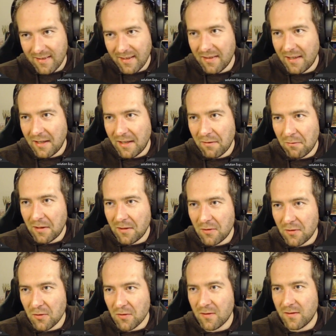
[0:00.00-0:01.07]
I think if we
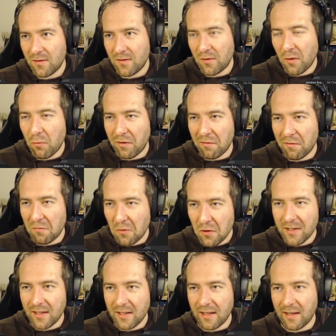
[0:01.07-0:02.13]
just stop
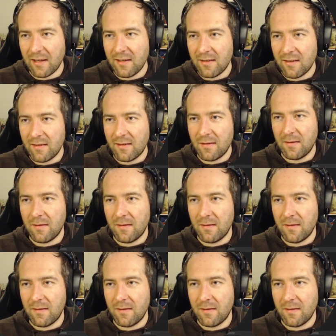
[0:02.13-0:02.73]
reversing that list,